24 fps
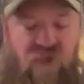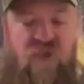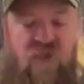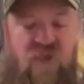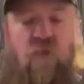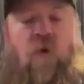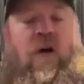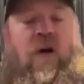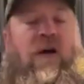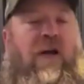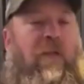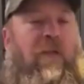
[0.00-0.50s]

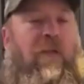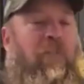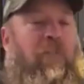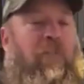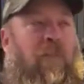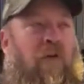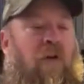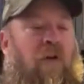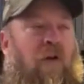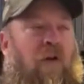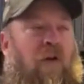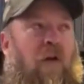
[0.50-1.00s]
one
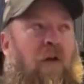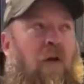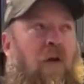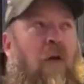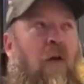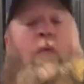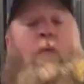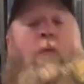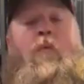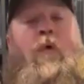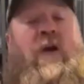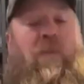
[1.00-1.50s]

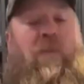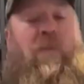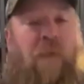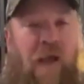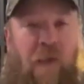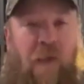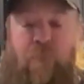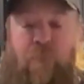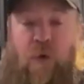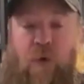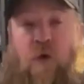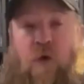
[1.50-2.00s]
of
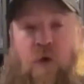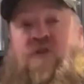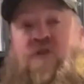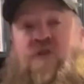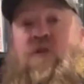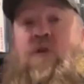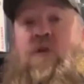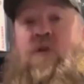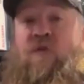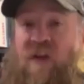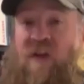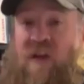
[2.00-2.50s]
my
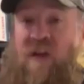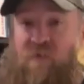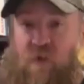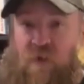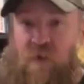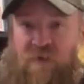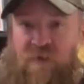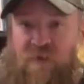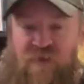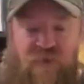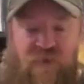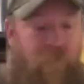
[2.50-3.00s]
personal favorites,